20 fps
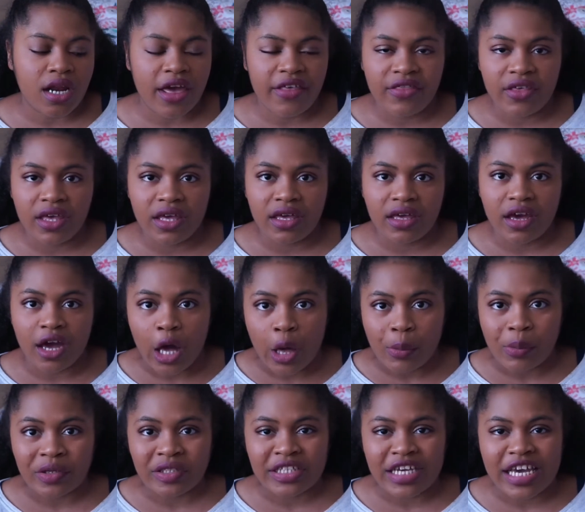I think a
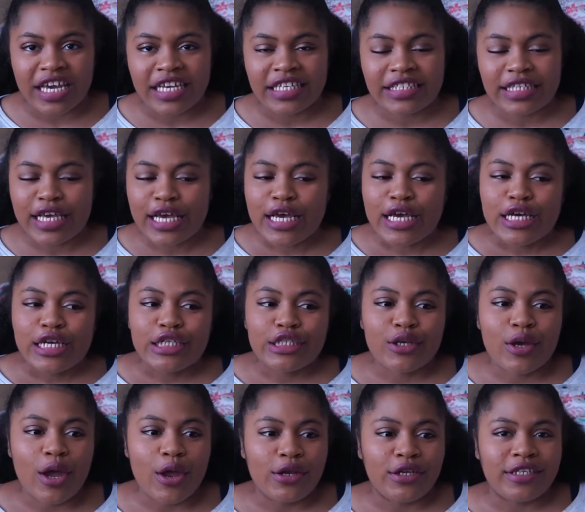couple of days, so
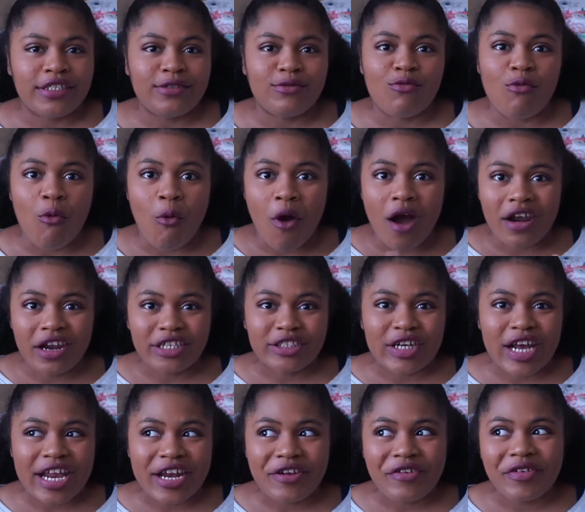I want to
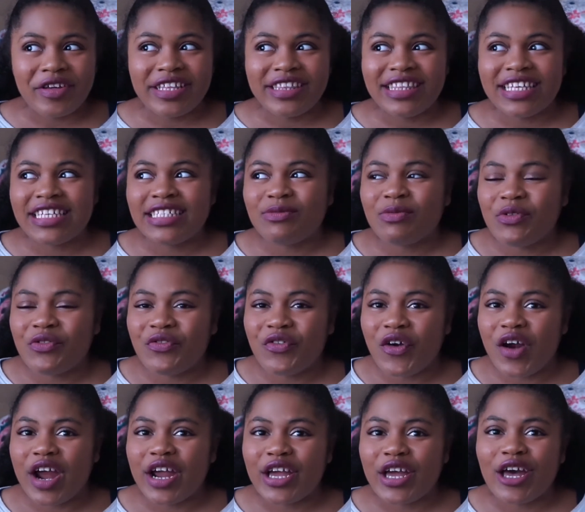try to read this before
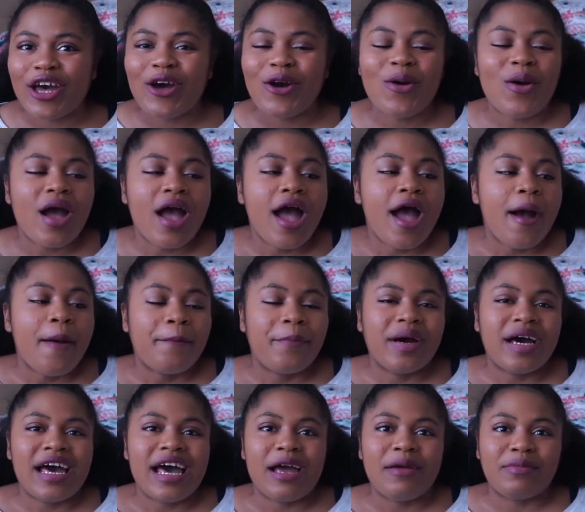I go,
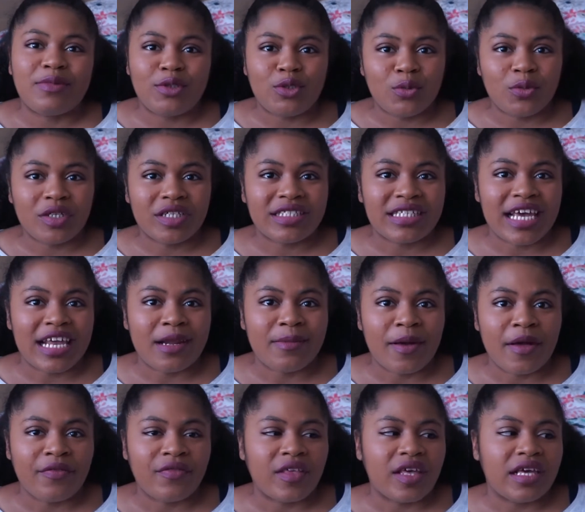but I'm super excited
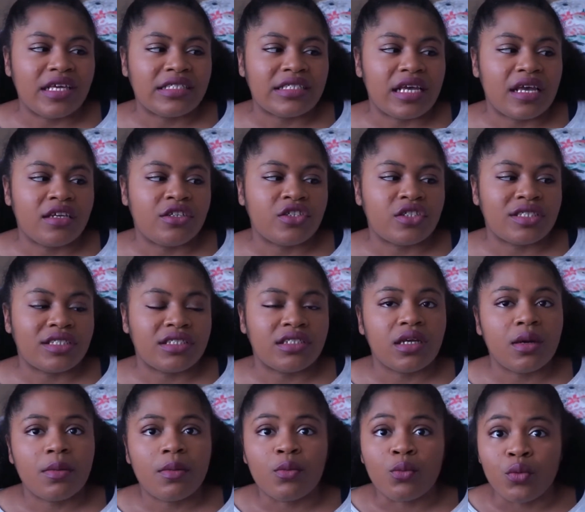about this. It
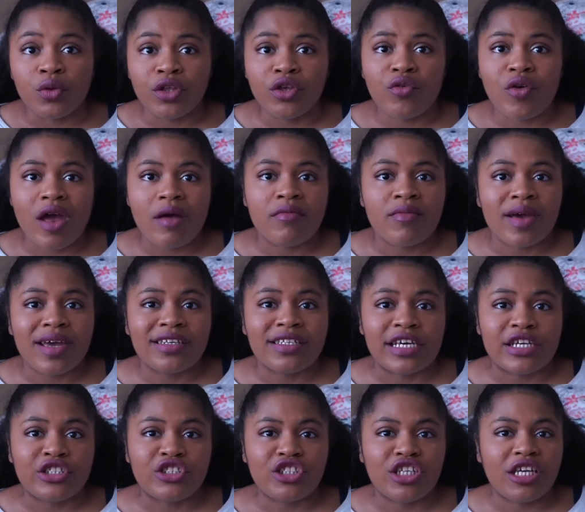just really grabbed my
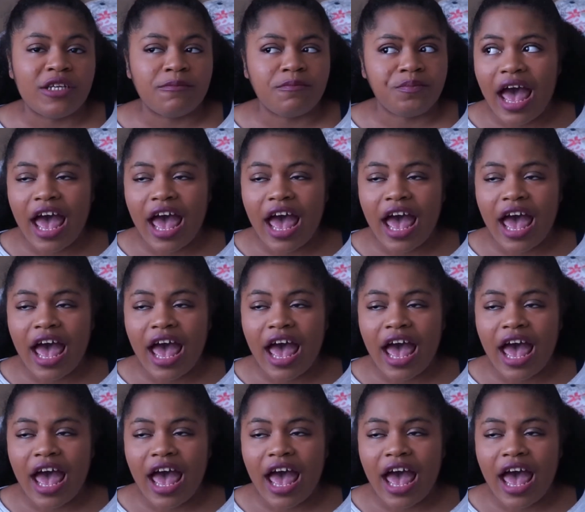attention.